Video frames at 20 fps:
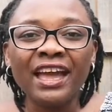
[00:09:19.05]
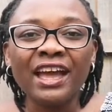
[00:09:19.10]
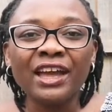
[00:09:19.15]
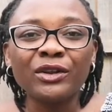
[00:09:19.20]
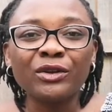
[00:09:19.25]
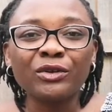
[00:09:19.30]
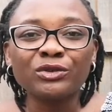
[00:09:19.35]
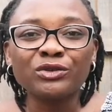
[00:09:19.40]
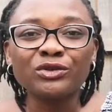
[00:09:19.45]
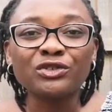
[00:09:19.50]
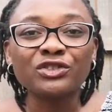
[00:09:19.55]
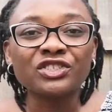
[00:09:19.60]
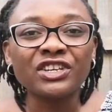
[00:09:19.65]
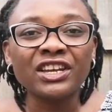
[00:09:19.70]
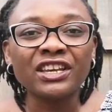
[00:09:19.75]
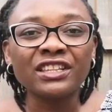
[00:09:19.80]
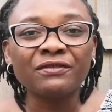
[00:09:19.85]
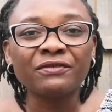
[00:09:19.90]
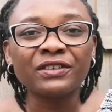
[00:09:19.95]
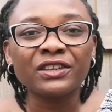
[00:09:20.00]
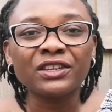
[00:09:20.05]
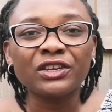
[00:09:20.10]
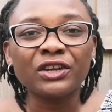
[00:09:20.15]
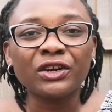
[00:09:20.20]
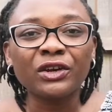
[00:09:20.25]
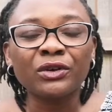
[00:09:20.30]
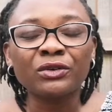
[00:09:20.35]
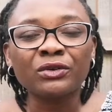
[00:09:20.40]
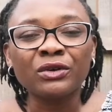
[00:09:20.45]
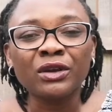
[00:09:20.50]
and also share the
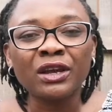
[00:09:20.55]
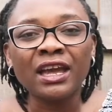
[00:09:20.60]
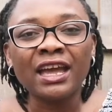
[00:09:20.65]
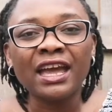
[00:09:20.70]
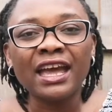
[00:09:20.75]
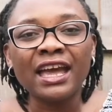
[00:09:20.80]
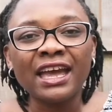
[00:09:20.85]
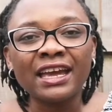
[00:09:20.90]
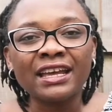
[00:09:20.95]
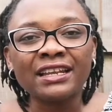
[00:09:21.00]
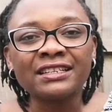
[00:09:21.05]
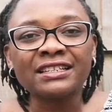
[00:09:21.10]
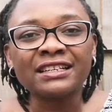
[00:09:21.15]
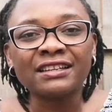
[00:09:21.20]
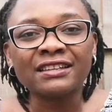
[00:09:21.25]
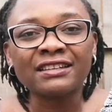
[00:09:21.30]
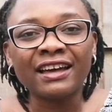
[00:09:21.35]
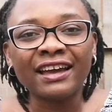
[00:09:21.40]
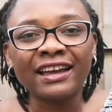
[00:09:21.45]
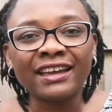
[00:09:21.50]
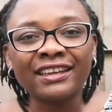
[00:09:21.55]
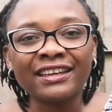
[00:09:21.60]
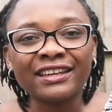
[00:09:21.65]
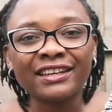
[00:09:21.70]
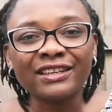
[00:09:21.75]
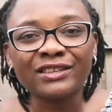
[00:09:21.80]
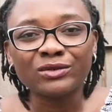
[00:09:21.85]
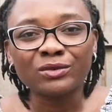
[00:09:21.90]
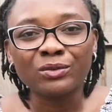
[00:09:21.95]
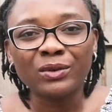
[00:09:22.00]
video and like
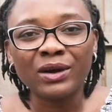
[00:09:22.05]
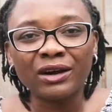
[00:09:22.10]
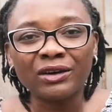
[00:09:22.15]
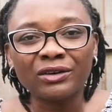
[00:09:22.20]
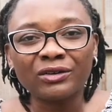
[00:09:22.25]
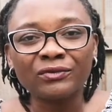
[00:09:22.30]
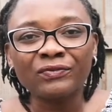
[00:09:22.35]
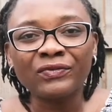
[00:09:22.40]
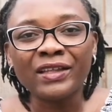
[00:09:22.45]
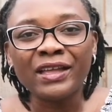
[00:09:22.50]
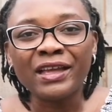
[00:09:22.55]
as well.